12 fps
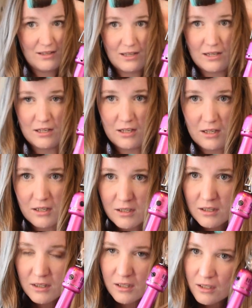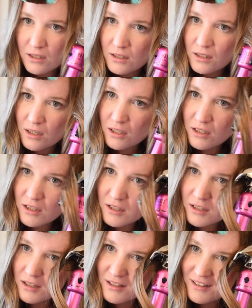And then
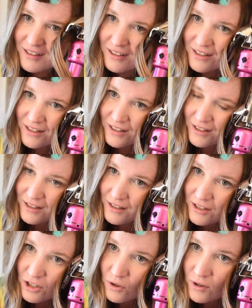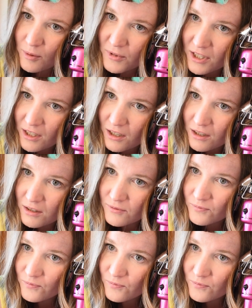go up here.